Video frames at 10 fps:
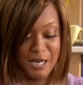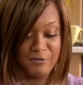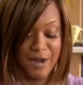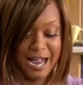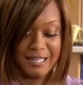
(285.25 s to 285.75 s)
I
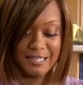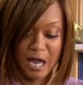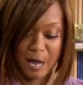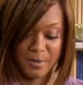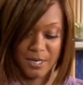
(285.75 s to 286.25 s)
ever had the
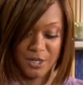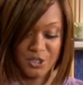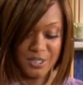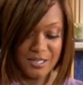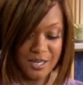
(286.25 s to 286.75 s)

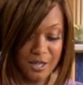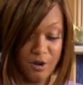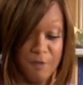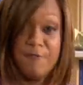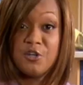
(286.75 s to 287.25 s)
combination together
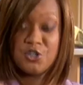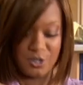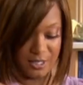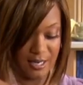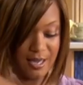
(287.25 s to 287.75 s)

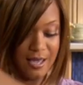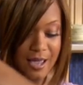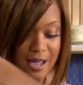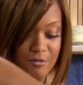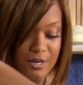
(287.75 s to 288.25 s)
officially
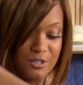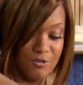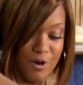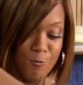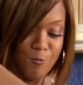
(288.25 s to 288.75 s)
at a
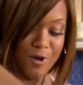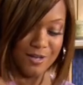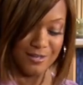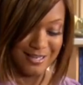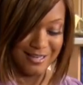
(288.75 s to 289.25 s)
restaurant
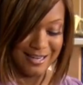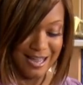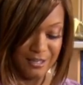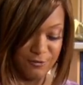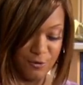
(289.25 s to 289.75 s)
was in
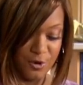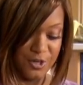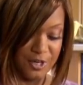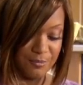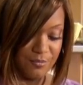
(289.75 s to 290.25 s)

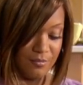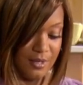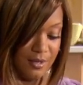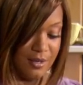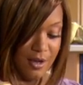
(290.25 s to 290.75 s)
California.
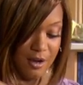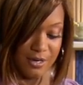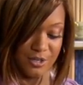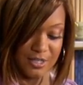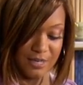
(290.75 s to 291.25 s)
All
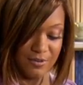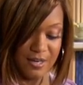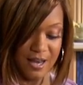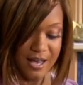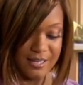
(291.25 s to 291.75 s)
right, just give a
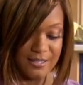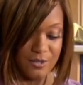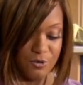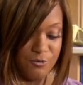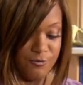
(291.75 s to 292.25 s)
nice
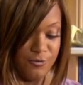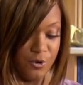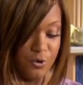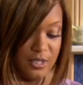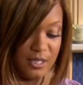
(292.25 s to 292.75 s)
little
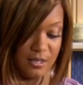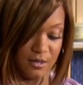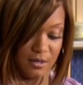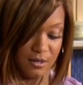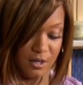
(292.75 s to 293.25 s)
fold
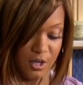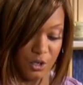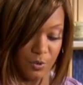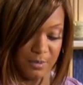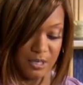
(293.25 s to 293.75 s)
here.
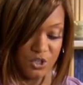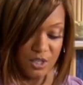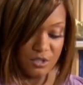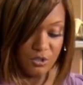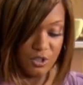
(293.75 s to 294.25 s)
You want to be
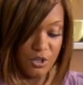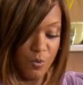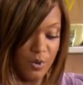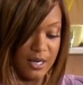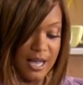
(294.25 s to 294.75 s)
gentle. You don't
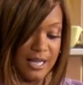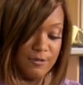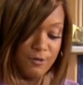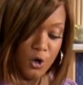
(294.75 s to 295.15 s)
want to kind of